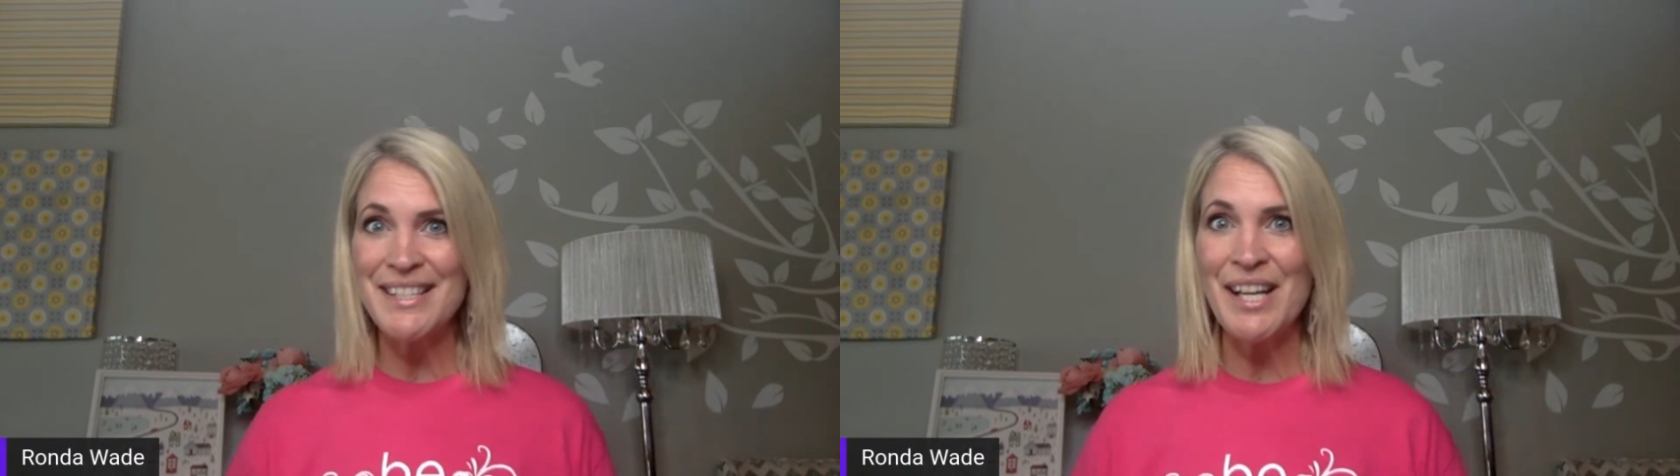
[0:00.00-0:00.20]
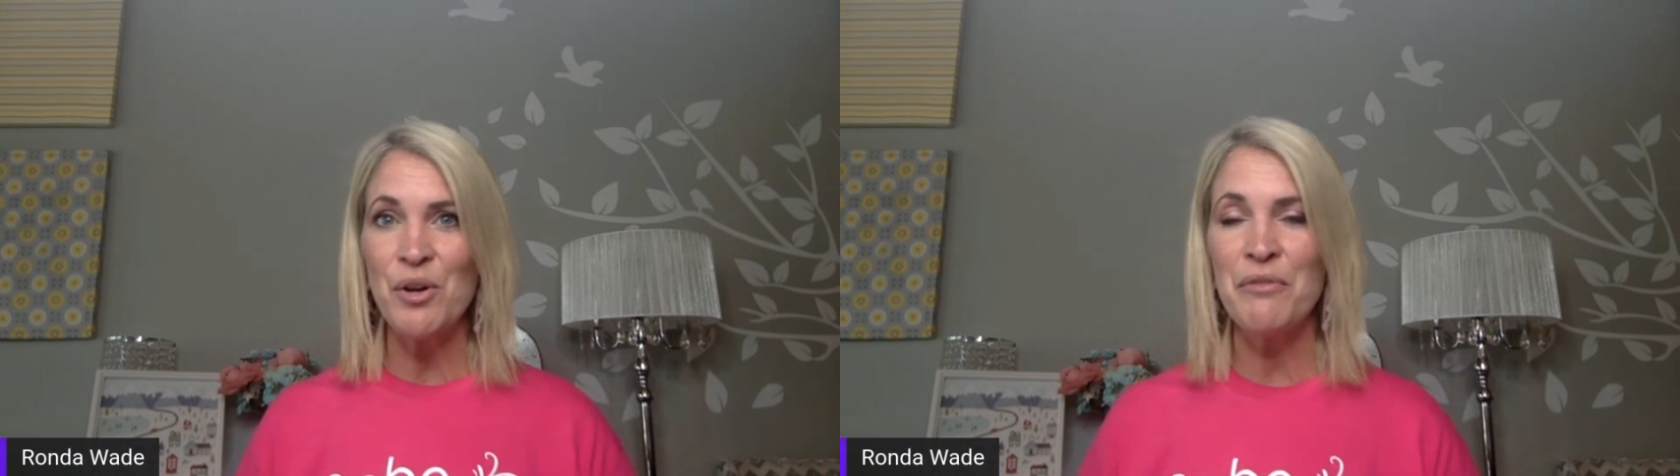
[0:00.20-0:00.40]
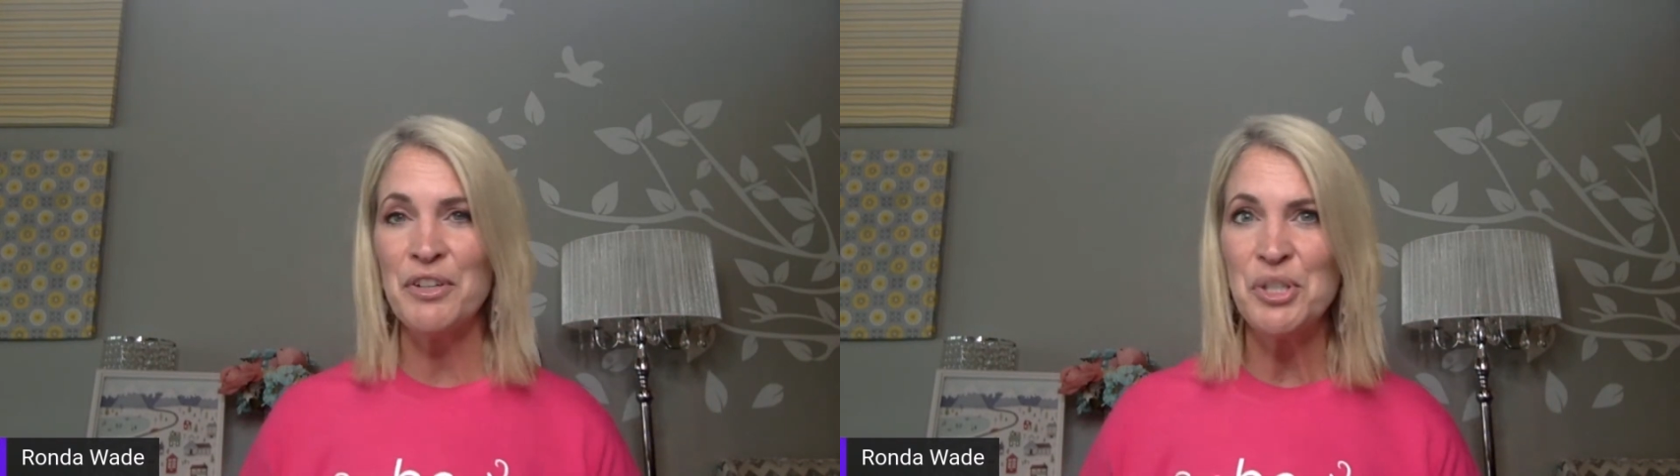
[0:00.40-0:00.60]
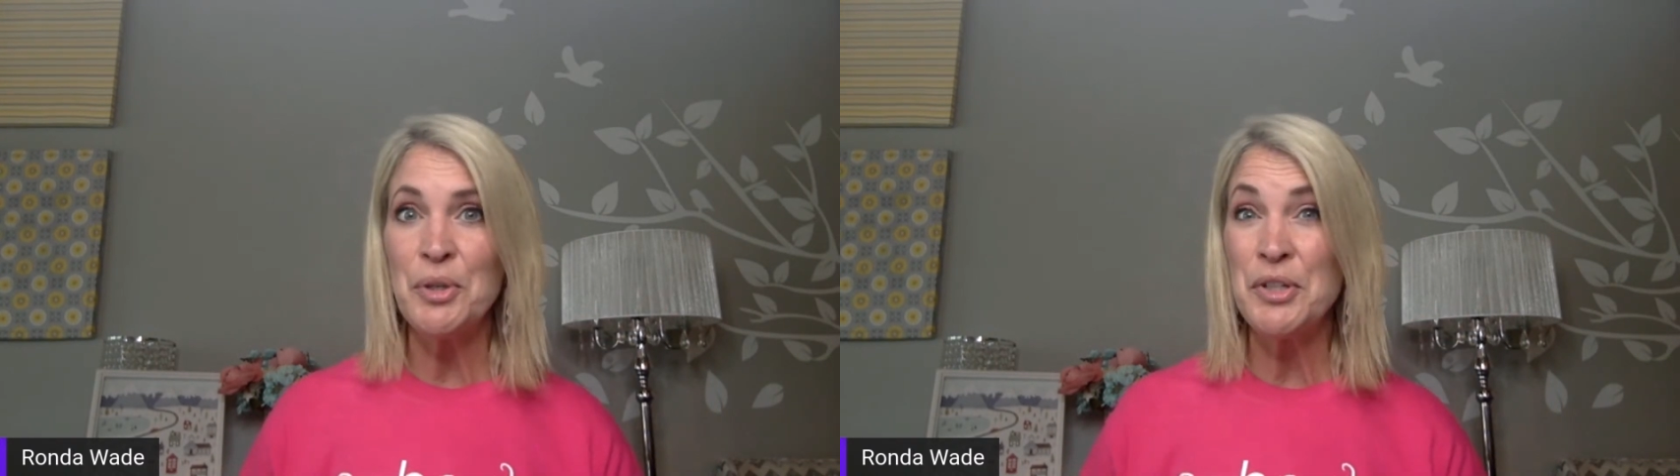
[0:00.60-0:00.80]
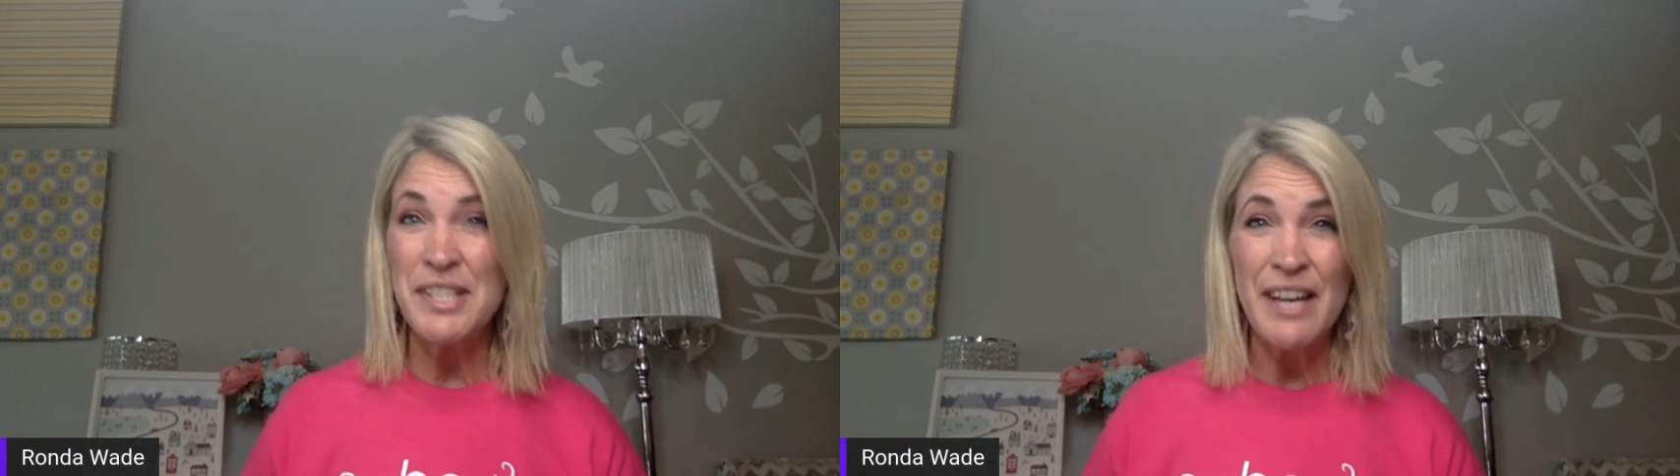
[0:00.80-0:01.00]
to sell over
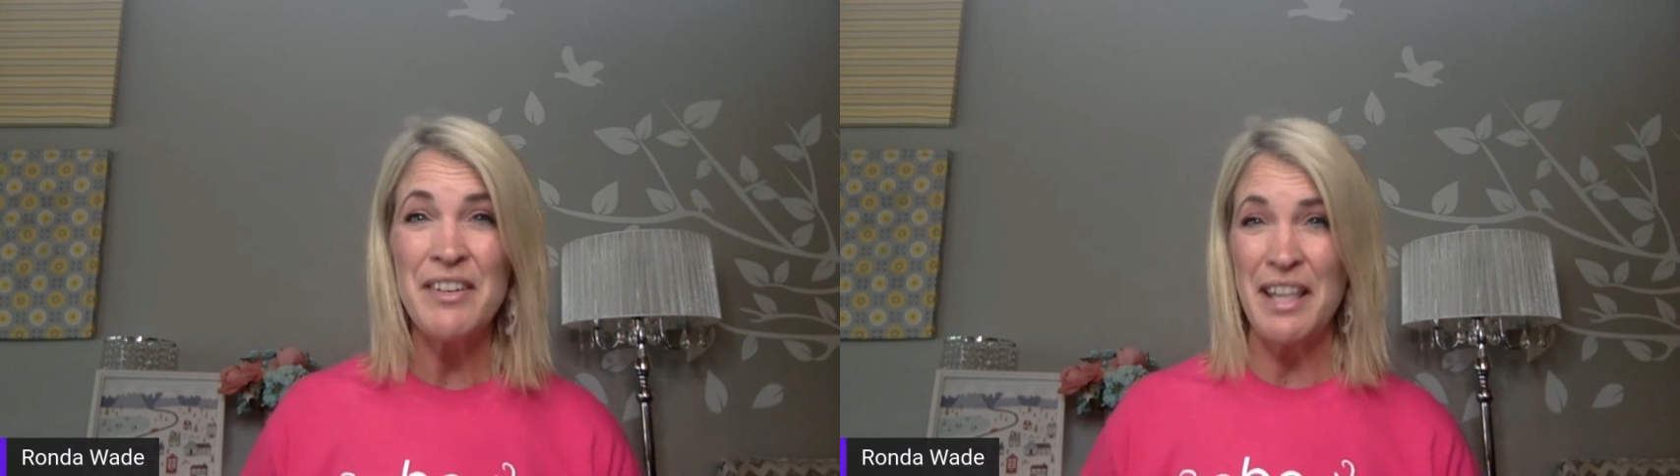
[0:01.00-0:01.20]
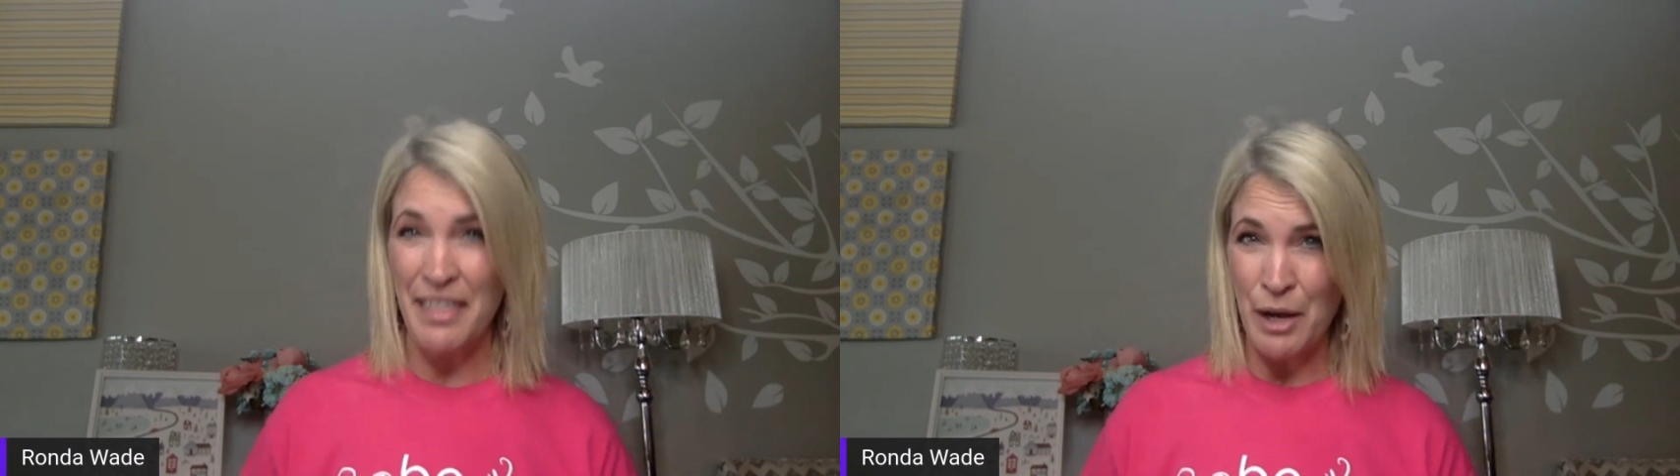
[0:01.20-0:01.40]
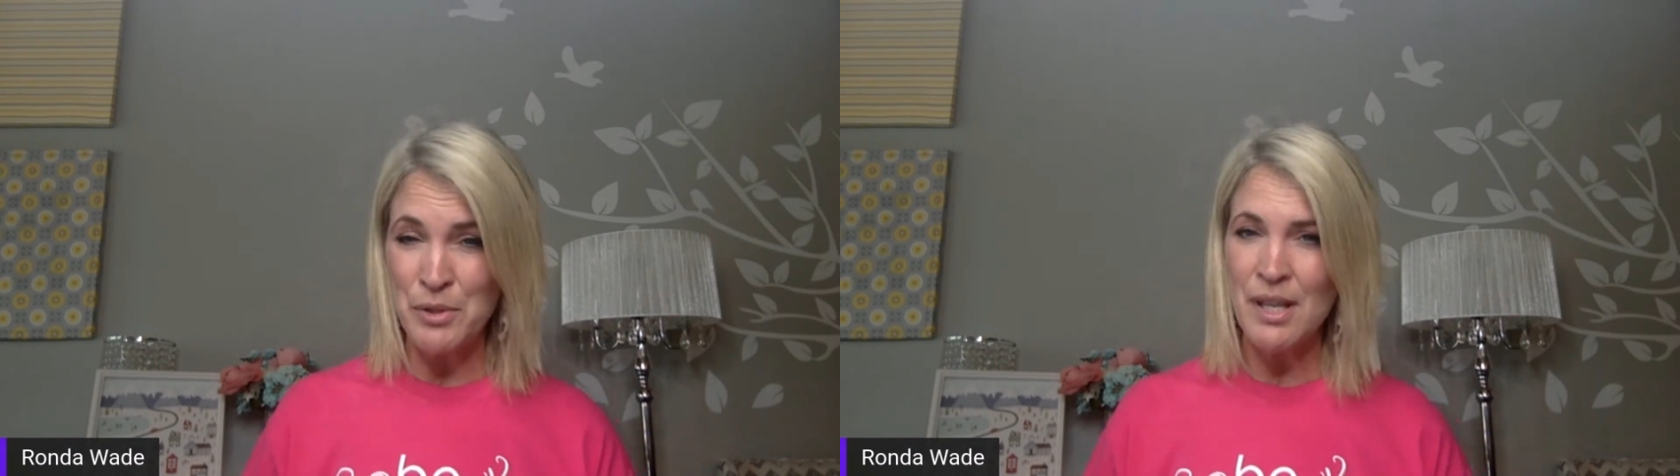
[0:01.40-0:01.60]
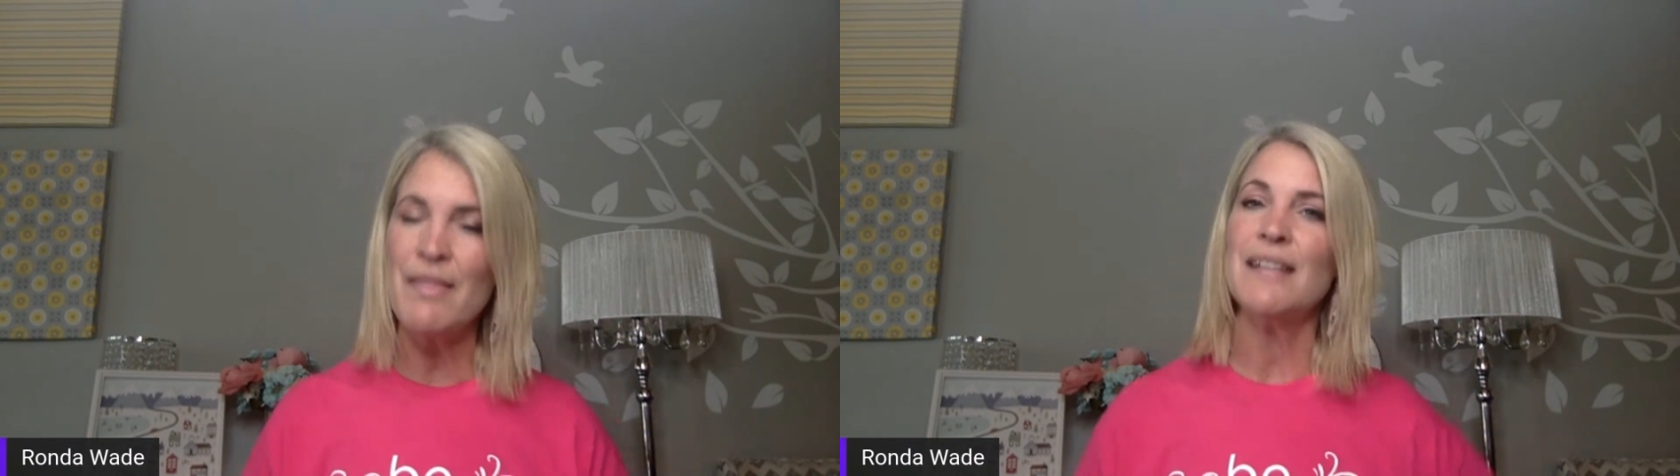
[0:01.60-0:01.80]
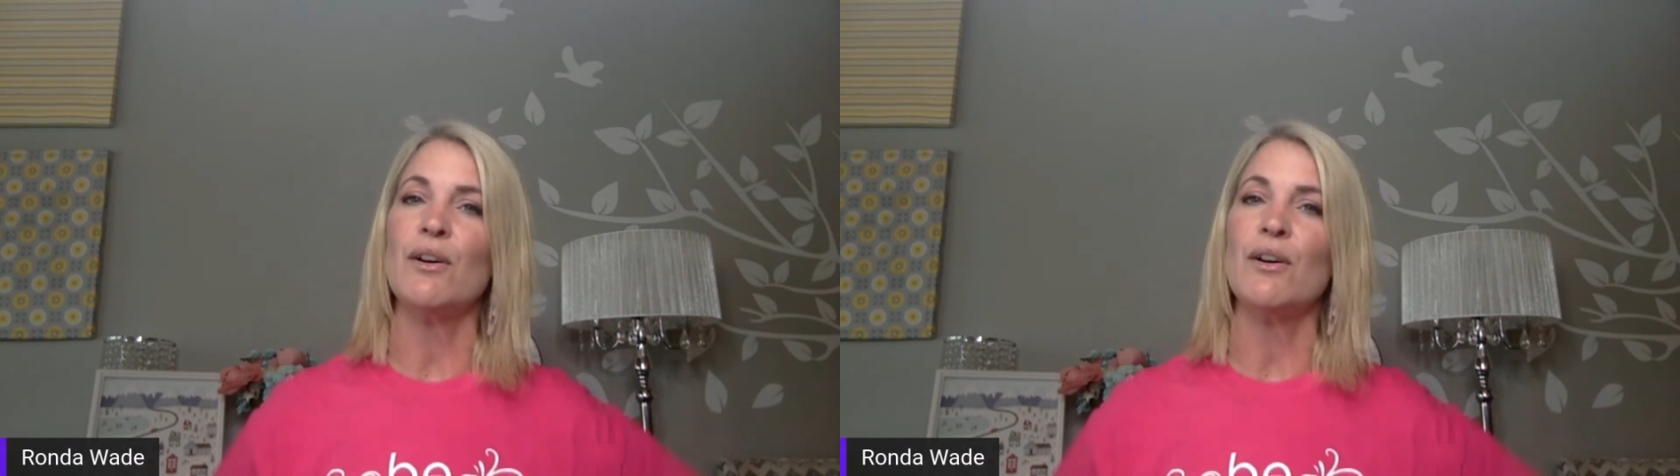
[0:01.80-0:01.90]
270,000,